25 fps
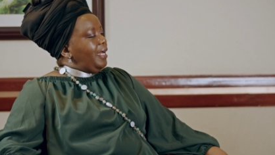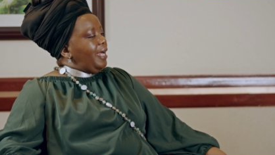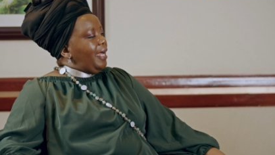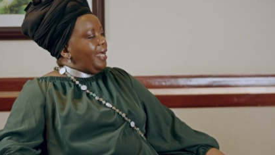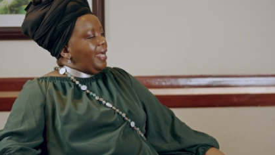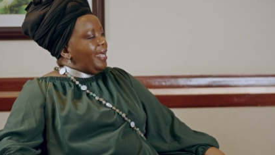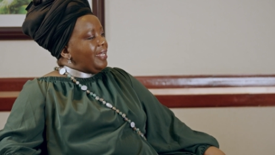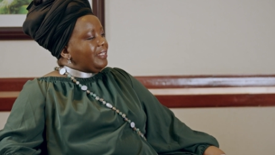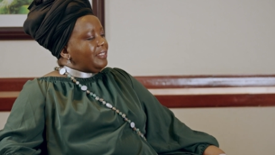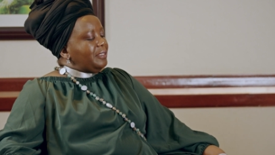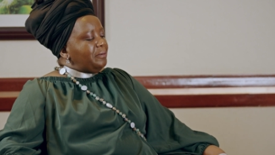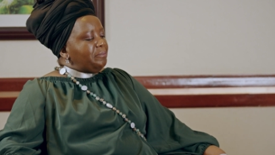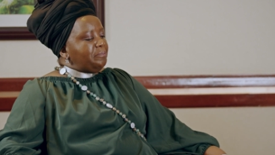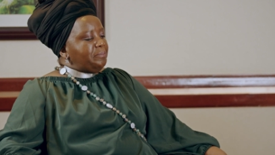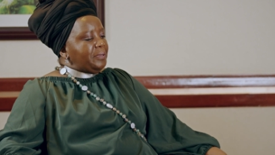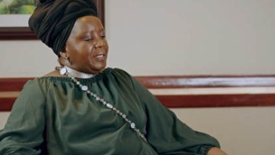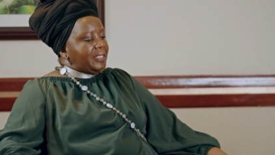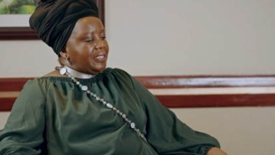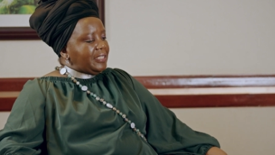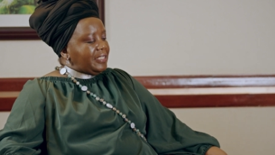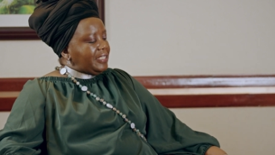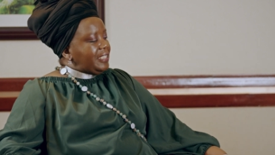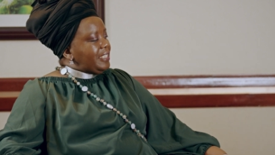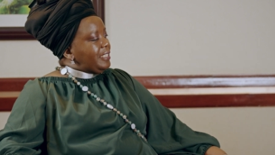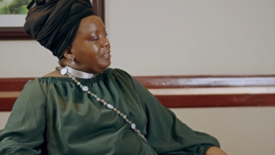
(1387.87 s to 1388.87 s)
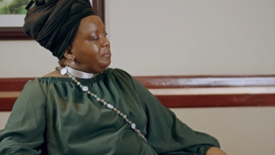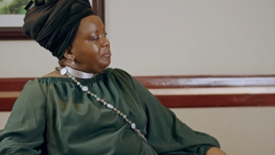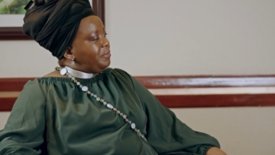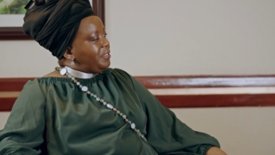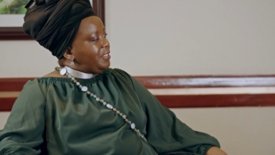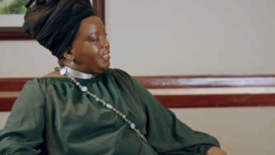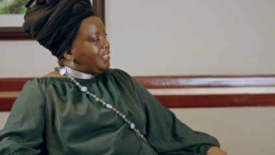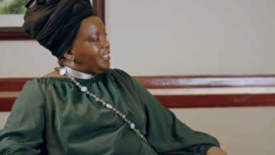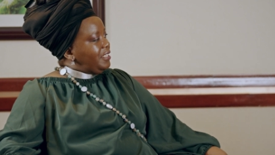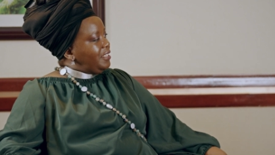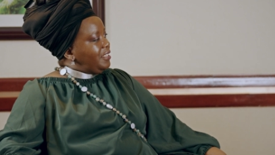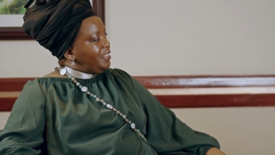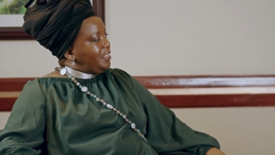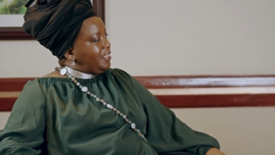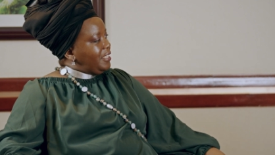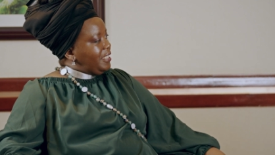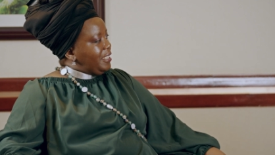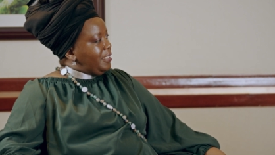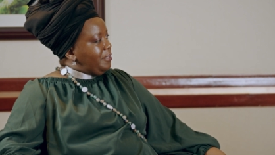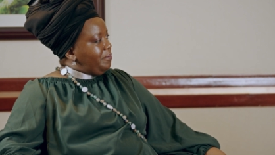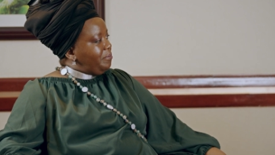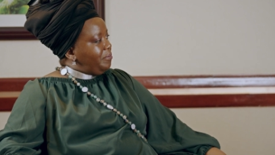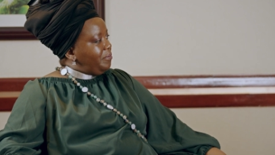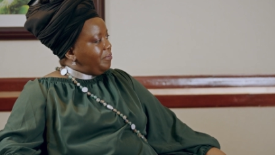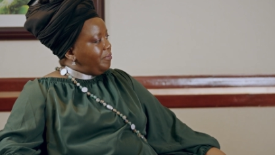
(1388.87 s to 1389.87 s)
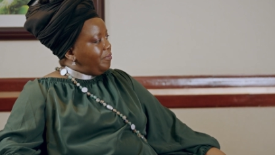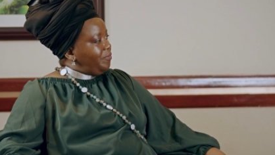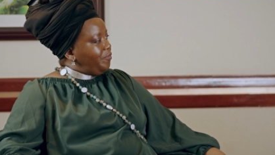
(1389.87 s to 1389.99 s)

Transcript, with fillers: I had a big team, senior team